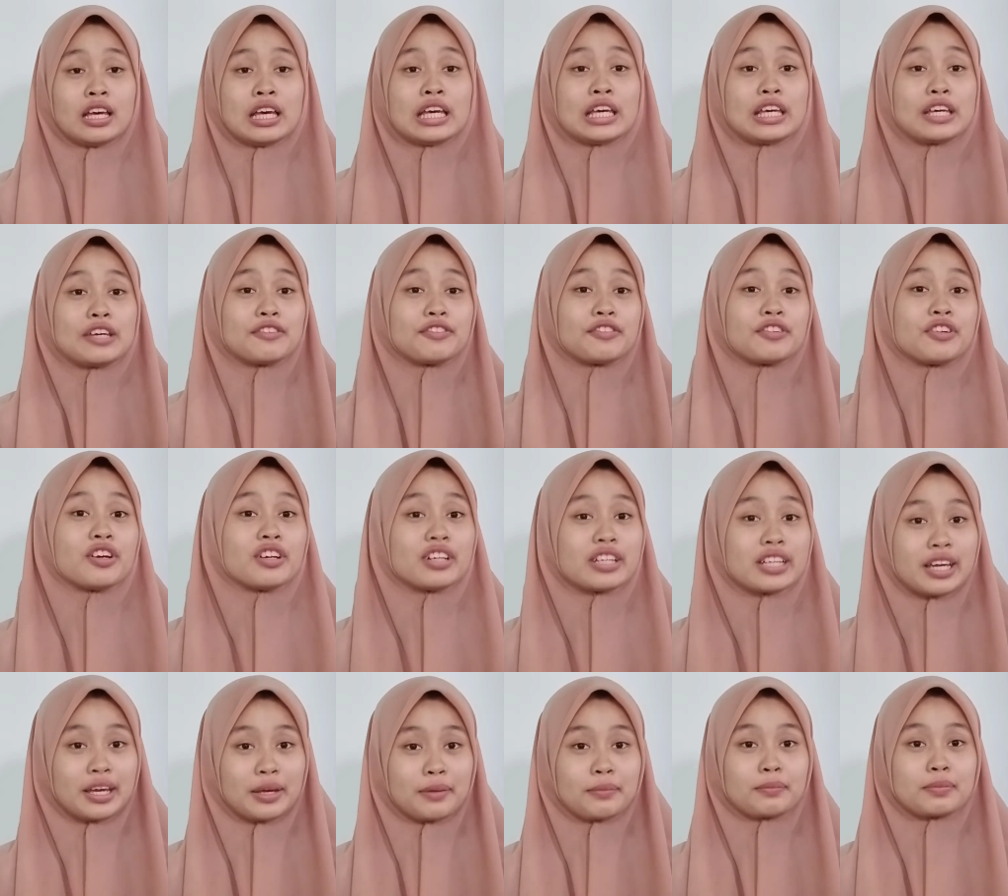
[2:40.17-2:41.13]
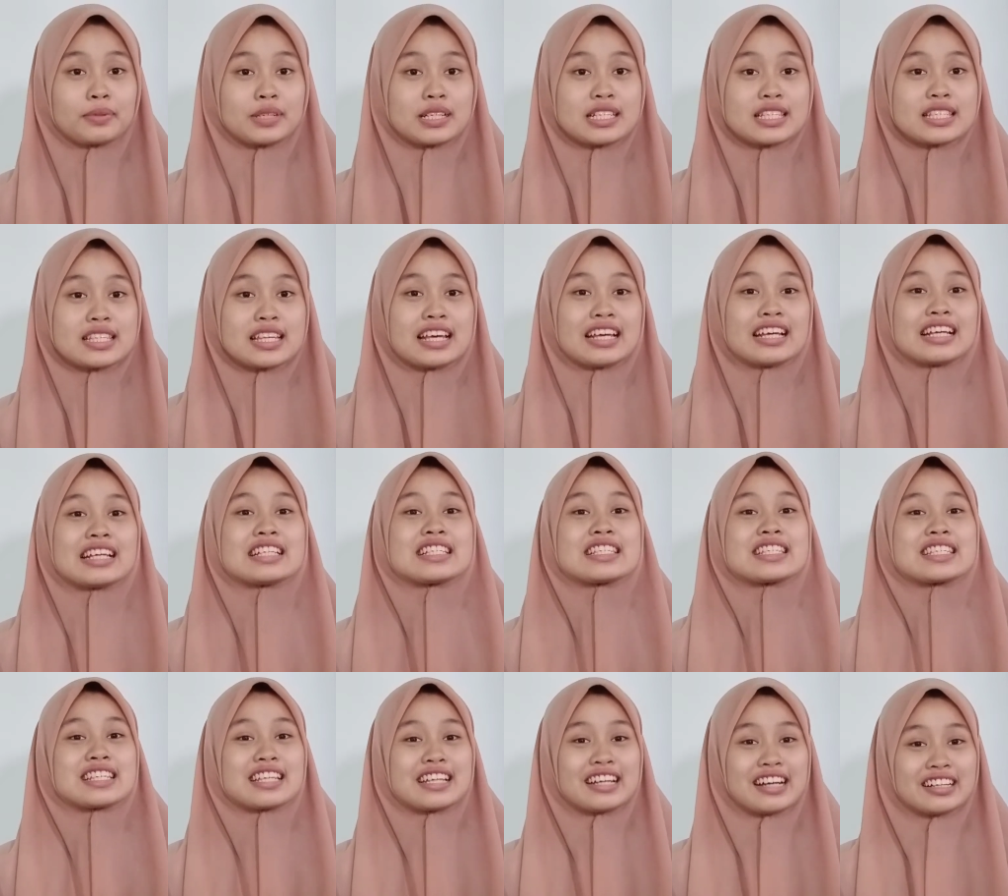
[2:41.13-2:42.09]
If your campus
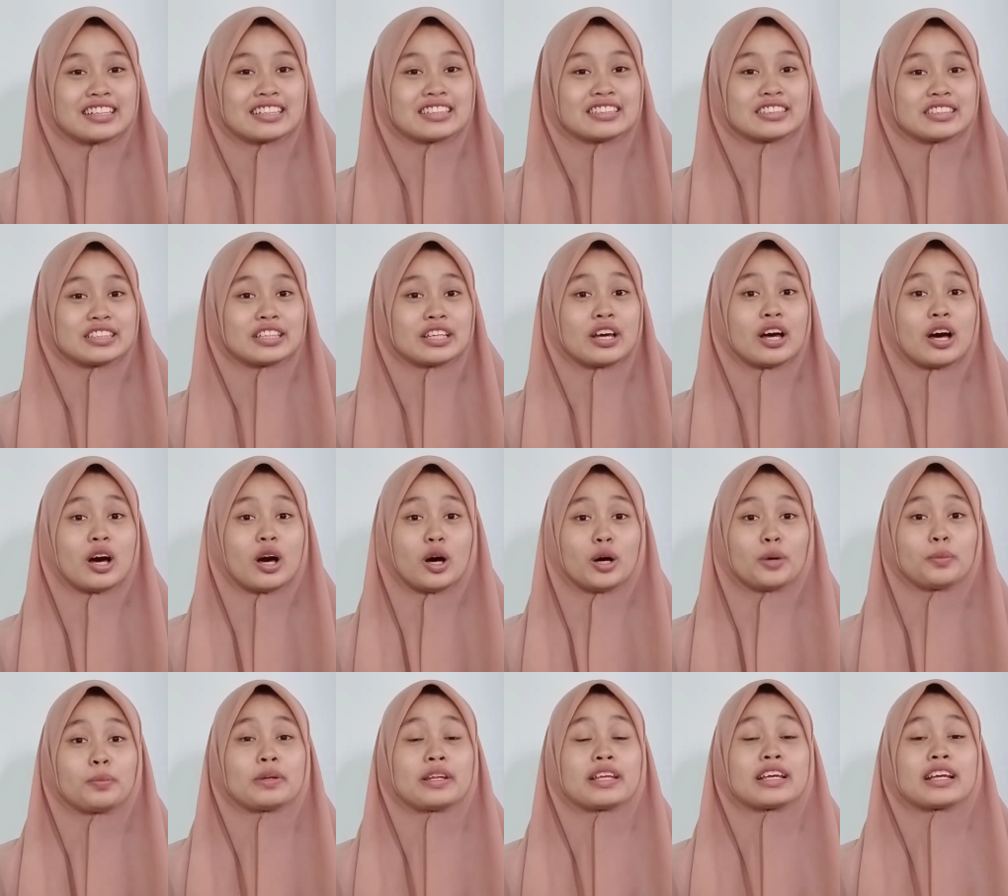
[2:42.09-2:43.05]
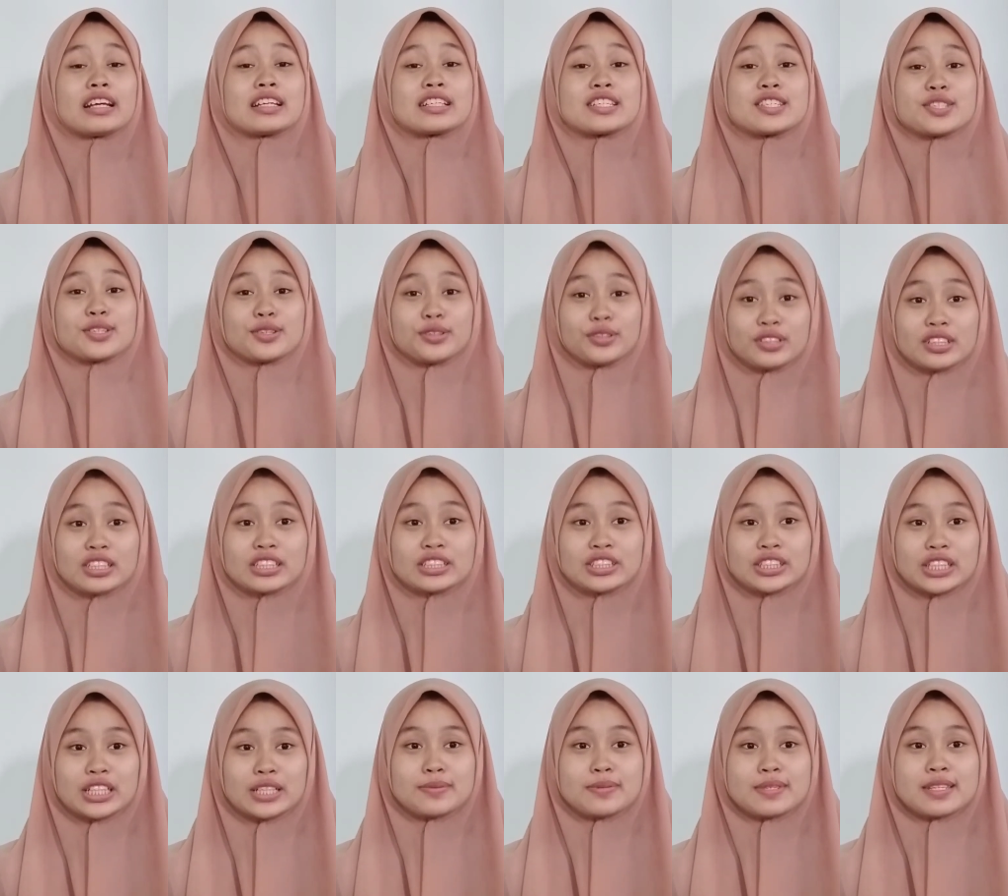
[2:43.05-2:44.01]
is currently opening a
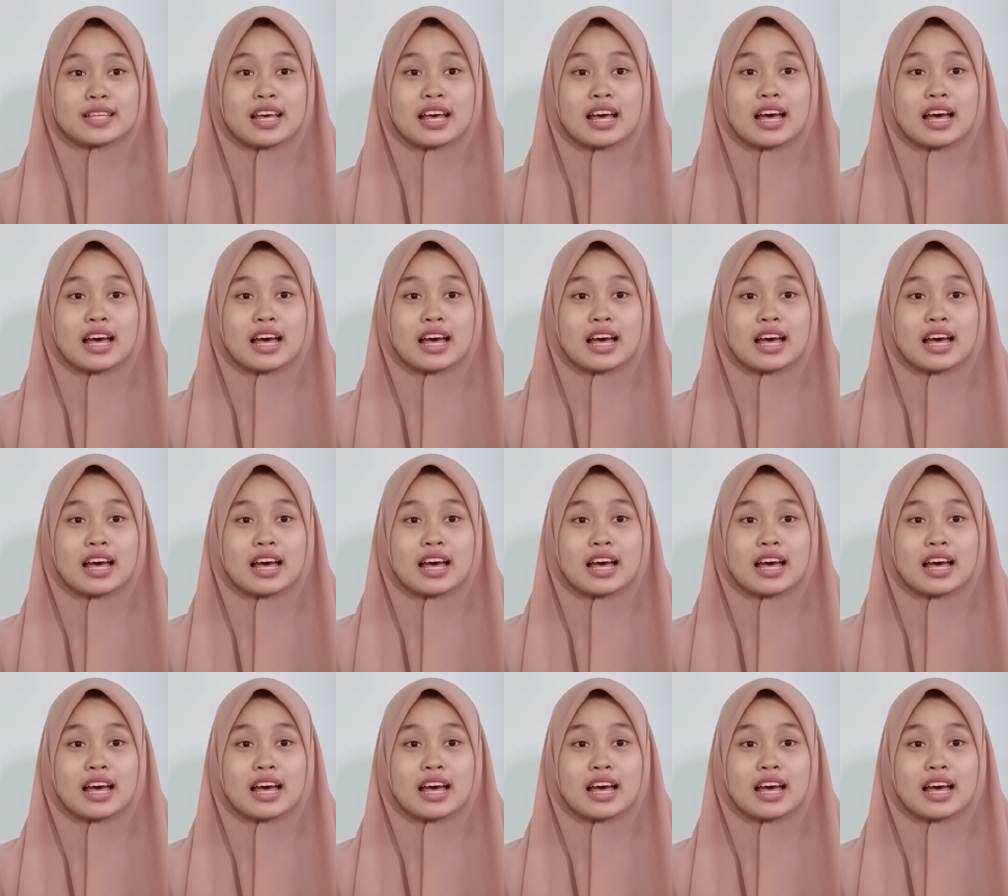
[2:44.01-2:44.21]
scholarships,